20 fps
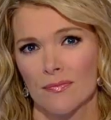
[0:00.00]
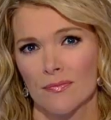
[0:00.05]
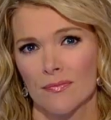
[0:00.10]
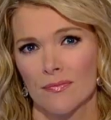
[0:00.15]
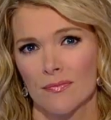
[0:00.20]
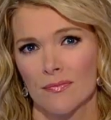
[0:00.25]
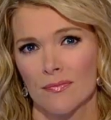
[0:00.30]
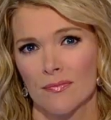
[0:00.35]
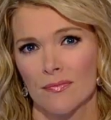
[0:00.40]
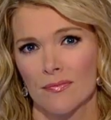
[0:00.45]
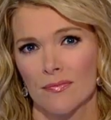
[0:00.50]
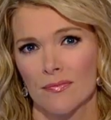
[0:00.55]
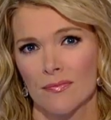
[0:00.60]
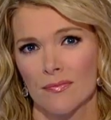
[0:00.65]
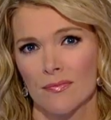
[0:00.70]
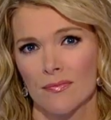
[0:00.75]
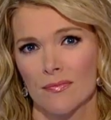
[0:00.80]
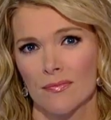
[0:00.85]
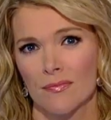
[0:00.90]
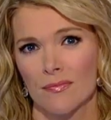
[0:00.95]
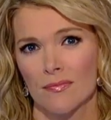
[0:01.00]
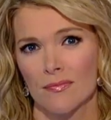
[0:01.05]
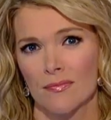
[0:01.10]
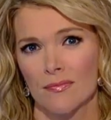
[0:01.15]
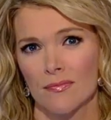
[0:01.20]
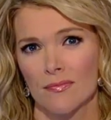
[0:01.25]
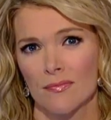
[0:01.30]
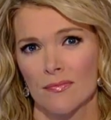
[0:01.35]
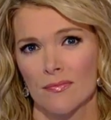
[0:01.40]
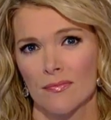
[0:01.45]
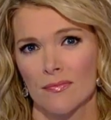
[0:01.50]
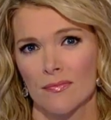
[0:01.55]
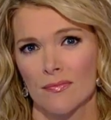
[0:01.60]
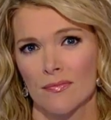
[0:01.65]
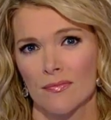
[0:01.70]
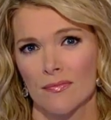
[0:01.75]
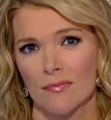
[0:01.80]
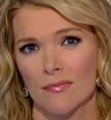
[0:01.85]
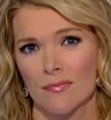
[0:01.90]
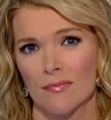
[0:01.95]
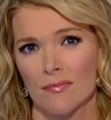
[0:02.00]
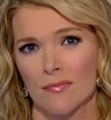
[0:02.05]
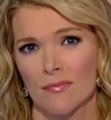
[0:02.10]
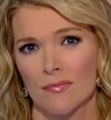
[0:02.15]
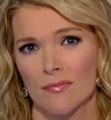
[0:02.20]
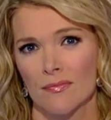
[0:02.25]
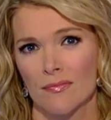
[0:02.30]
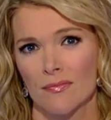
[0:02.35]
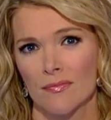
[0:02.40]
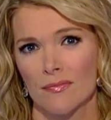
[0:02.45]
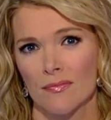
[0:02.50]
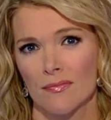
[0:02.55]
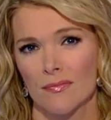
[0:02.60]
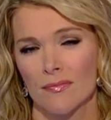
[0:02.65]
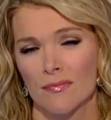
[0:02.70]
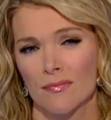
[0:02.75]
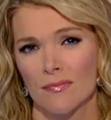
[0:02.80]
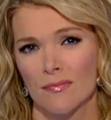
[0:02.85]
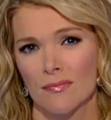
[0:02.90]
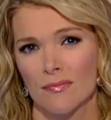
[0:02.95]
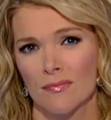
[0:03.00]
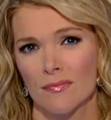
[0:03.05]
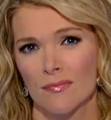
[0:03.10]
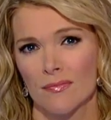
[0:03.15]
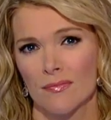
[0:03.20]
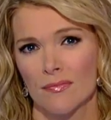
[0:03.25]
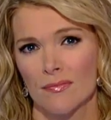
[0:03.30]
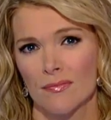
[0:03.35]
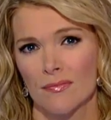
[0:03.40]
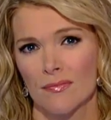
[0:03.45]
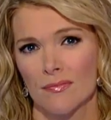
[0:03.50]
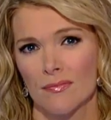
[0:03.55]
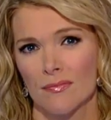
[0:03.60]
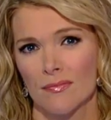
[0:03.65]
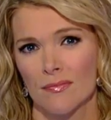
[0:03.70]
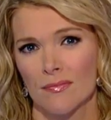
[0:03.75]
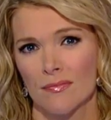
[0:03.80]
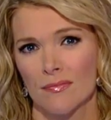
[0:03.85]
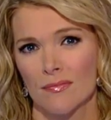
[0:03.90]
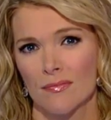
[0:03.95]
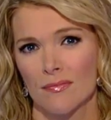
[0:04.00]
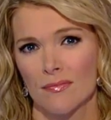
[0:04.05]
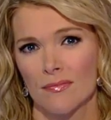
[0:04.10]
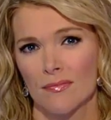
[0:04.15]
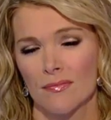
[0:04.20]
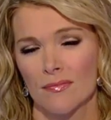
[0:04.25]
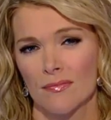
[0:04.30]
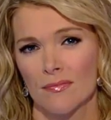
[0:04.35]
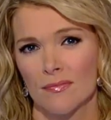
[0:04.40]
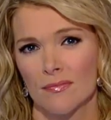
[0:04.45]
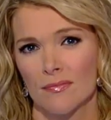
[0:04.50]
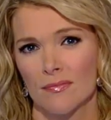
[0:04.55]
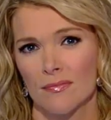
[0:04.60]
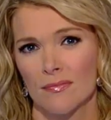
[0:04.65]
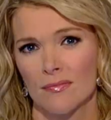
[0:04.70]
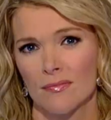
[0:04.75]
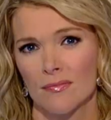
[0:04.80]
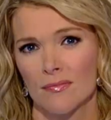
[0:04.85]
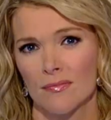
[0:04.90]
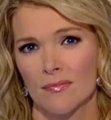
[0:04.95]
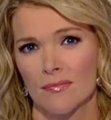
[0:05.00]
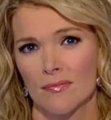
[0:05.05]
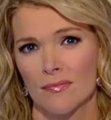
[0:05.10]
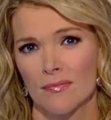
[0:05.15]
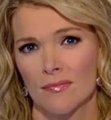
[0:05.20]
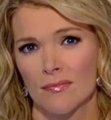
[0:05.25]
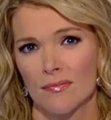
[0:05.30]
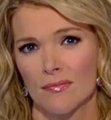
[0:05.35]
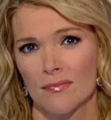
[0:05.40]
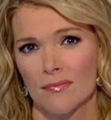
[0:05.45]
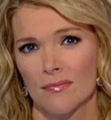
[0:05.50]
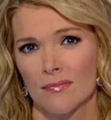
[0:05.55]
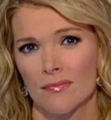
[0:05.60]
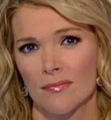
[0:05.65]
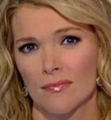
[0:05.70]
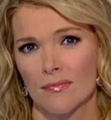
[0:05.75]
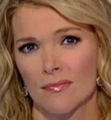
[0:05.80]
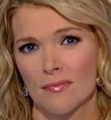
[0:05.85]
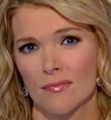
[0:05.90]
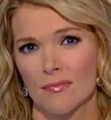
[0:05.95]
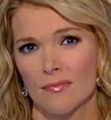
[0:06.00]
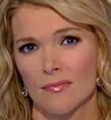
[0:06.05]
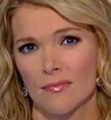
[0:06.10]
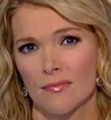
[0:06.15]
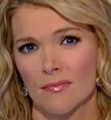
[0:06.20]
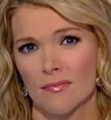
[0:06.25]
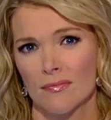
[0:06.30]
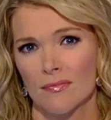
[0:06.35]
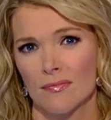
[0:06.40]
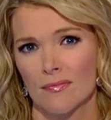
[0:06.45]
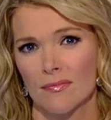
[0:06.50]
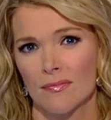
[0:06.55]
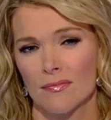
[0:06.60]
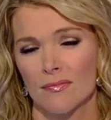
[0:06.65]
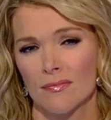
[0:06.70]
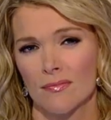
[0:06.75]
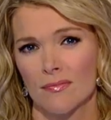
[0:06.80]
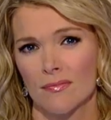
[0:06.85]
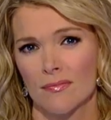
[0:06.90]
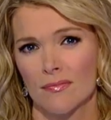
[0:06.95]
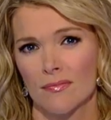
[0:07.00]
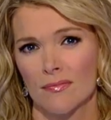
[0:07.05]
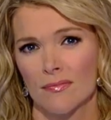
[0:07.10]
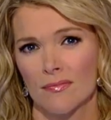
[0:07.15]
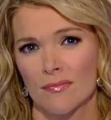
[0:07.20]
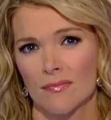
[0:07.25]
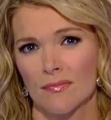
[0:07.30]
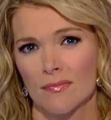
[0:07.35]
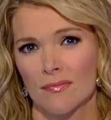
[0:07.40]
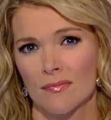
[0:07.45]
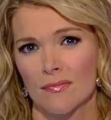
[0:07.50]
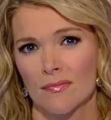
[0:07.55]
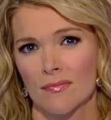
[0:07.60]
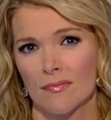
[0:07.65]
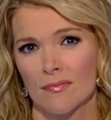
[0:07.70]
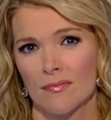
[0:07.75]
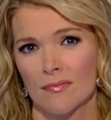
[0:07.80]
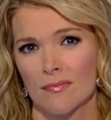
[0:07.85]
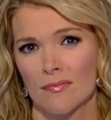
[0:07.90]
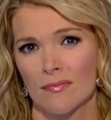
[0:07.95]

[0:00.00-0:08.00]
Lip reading: [no speech]